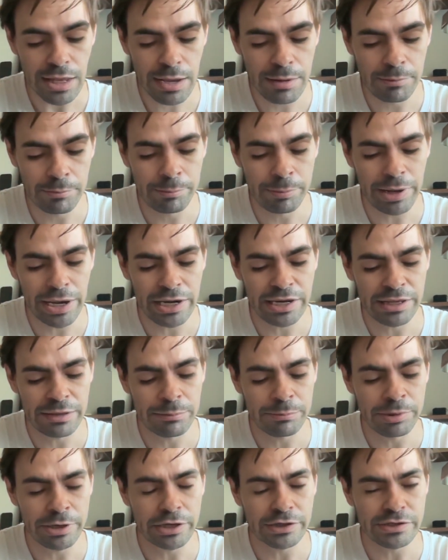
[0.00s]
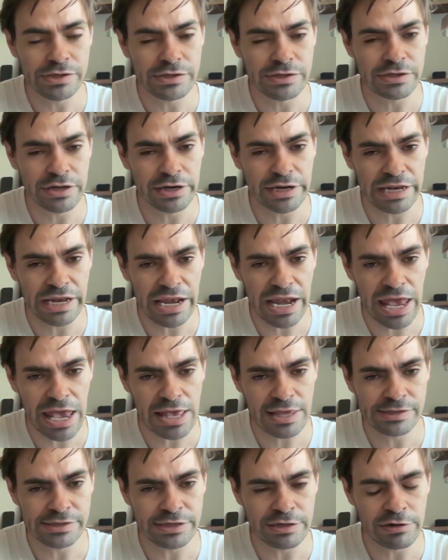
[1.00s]
but because it's not
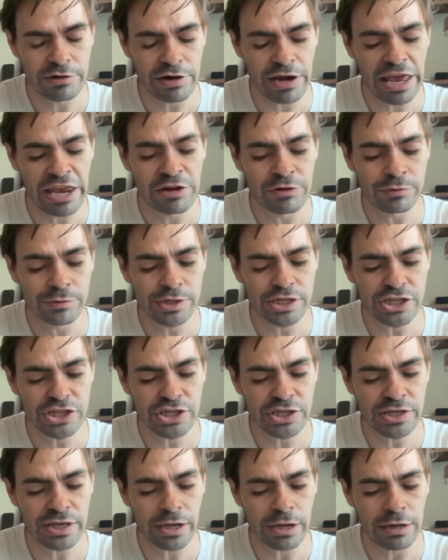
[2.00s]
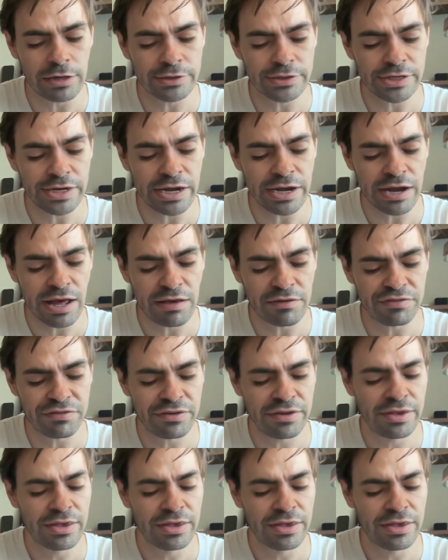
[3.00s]
enhancing or enriching the content enough,